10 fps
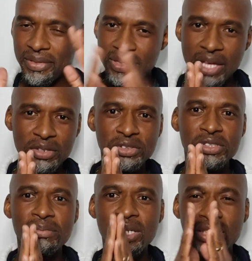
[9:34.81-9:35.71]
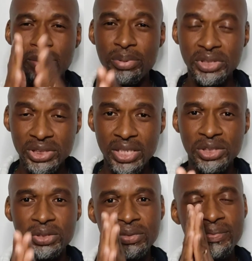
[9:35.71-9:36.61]
Thank you so much. I
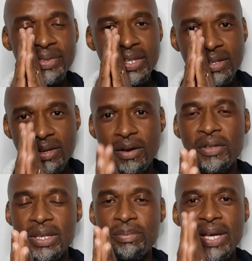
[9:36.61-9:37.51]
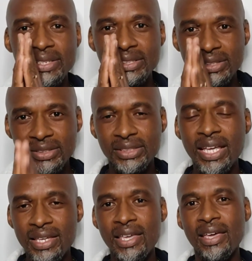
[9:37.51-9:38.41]
appreciate you. All the best.
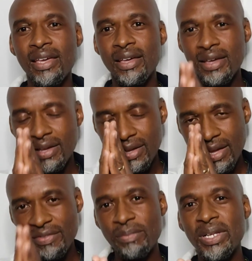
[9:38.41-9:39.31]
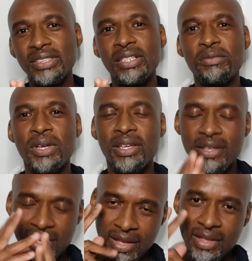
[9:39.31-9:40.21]
Take care. Have a blessed
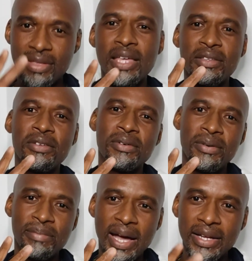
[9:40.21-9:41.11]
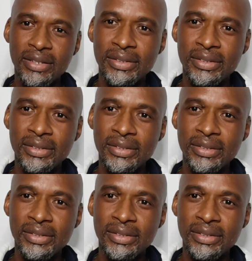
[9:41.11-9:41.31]
week. Thank you. Bye.